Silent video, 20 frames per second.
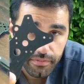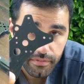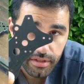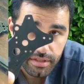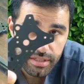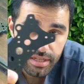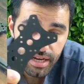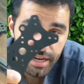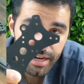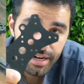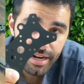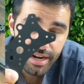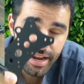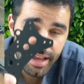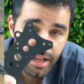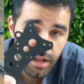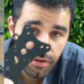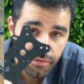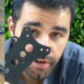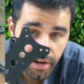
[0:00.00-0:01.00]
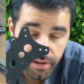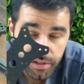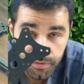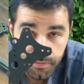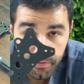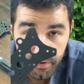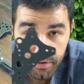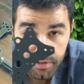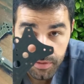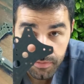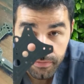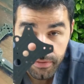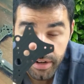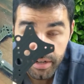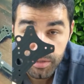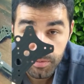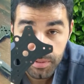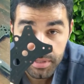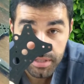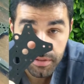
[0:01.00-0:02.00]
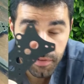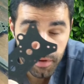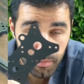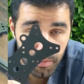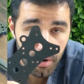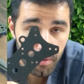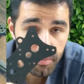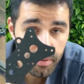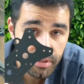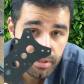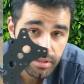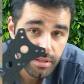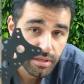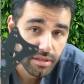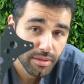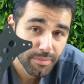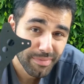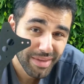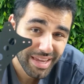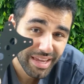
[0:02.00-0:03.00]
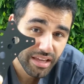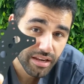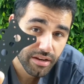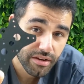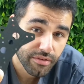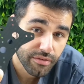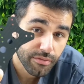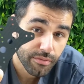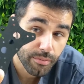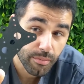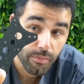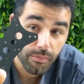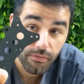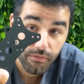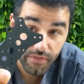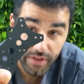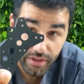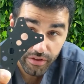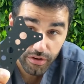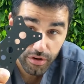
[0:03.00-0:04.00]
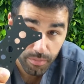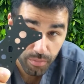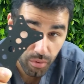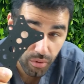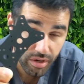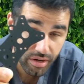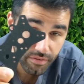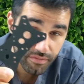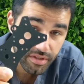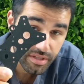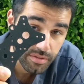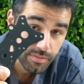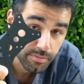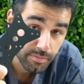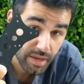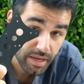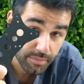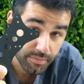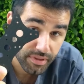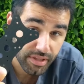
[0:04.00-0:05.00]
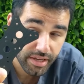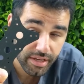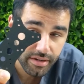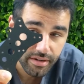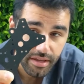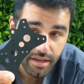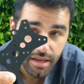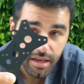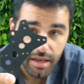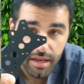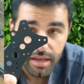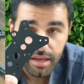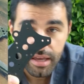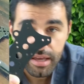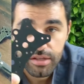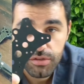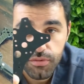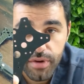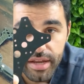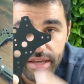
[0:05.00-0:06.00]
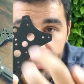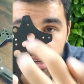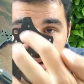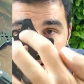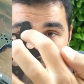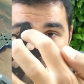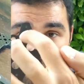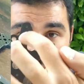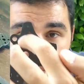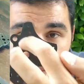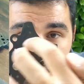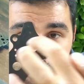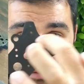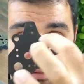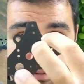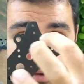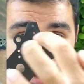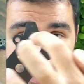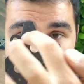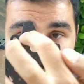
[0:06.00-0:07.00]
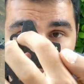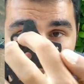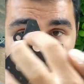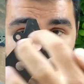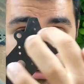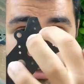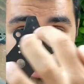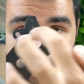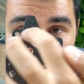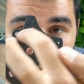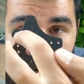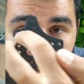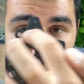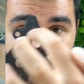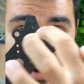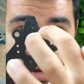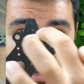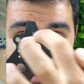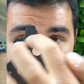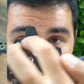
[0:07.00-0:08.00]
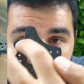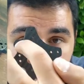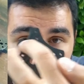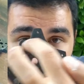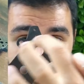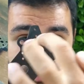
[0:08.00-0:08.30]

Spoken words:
It's cut at an angle for a very specific purpose. The main failure point of this main plate is right here. Right here is where it breaks.